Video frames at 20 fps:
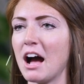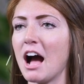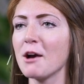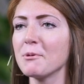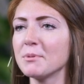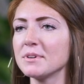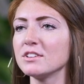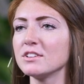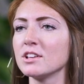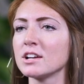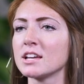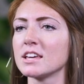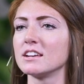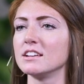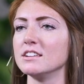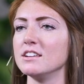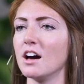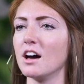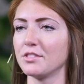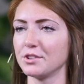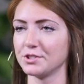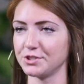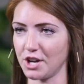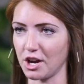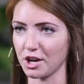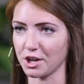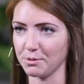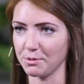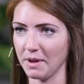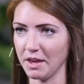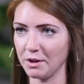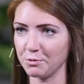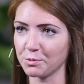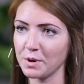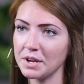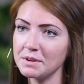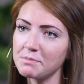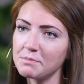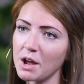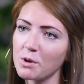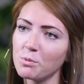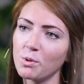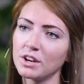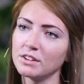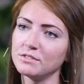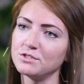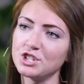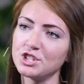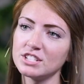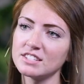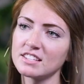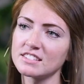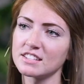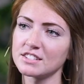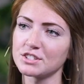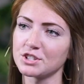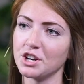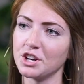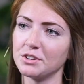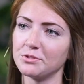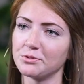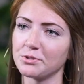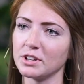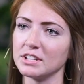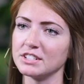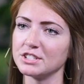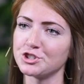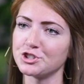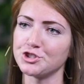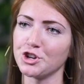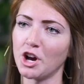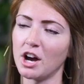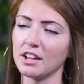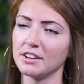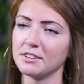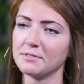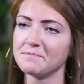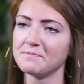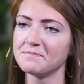I want to look at another document written by one of Jesus' good friends, John.